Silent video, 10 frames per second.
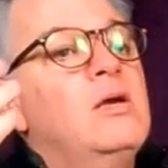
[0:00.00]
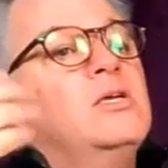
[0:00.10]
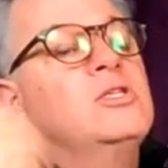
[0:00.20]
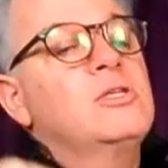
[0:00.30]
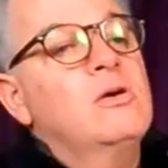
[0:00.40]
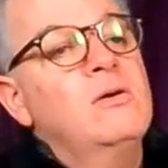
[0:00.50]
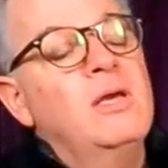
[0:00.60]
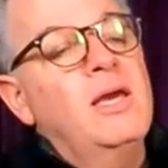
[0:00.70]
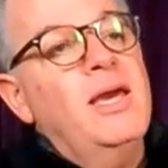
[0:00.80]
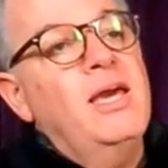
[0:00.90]
So
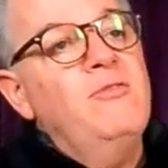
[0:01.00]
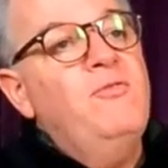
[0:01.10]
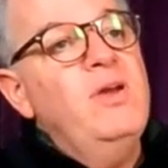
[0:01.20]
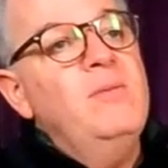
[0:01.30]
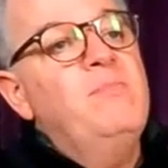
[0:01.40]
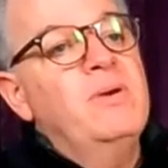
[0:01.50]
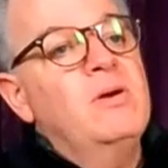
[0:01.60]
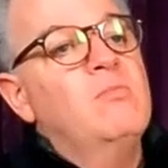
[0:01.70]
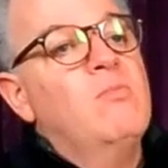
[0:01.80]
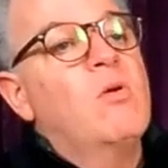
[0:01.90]
if we
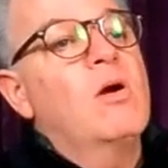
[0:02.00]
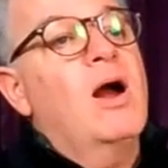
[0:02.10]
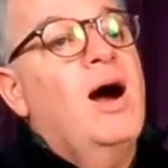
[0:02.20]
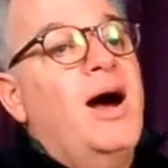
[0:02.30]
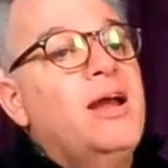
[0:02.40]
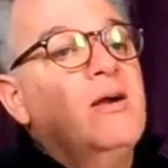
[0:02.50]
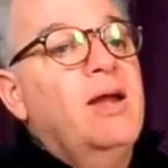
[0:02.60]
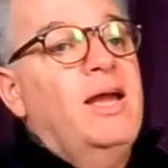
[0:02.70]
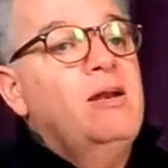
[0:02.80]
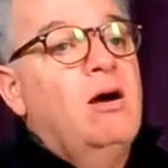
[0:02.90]
build more
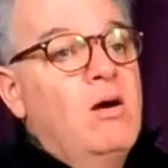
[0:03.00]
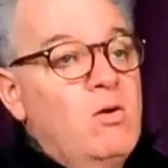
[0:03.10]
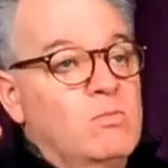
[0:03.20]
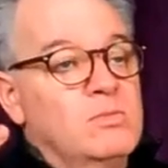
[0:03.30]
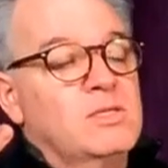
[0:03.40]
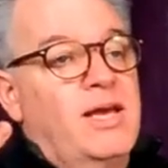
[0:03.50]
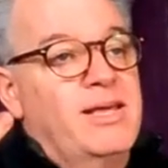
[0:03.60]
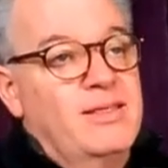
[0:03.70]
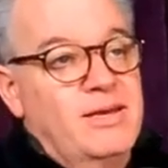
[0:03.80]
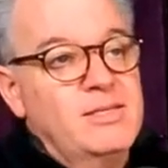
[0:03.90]
higher-end homes like
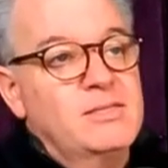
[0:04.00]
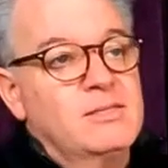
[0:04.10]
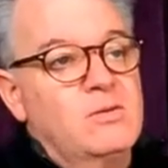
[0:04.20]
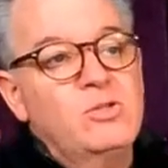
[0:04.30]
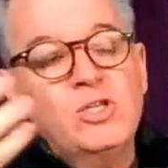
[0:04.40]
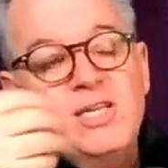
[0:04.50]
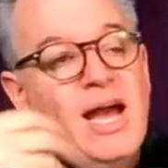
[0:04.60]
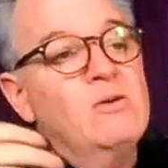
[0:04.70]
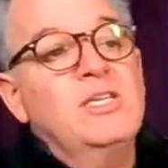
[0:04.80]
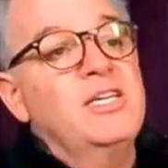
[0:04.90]
this, or just
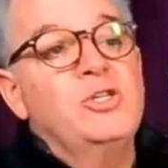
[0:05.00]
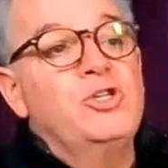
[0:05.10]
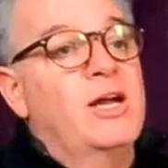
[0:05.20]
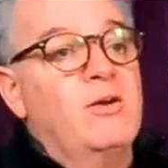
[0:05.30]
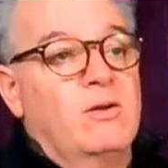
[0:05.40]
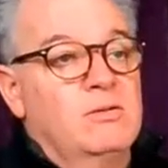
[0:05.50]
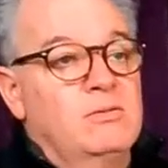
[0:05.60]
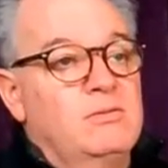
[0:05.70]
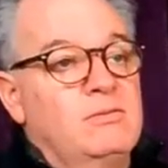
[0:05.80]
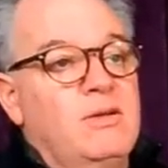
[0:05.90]
housing in general,
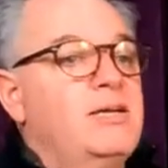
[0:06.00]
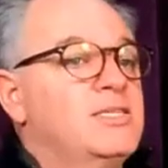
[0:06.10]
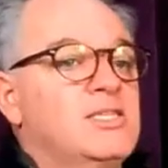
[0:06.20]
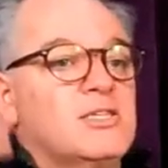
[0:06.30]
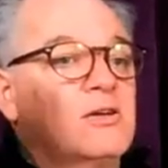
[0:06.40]
not necessarily